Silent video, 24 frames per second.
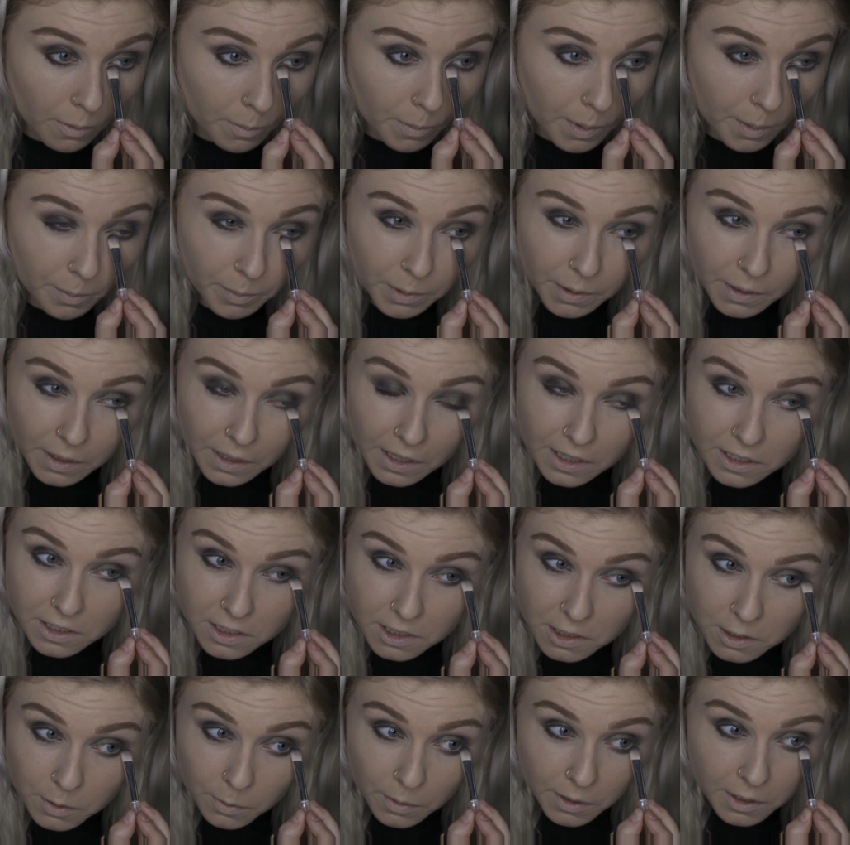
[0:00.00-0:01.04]
Remember, the
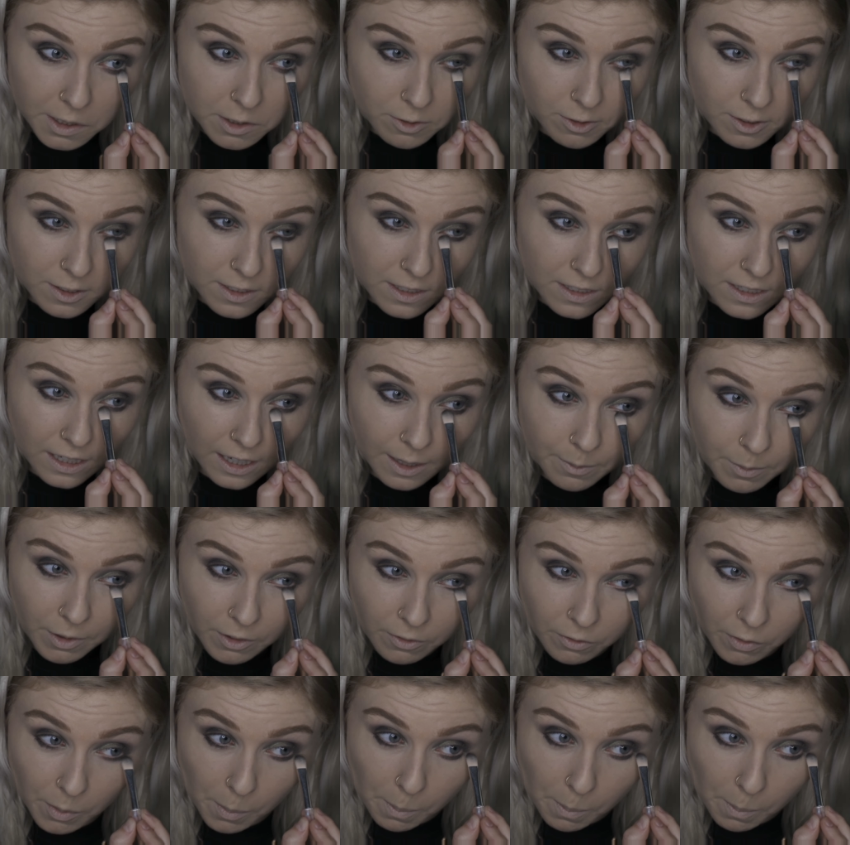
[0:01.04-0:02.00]
1920s was a time of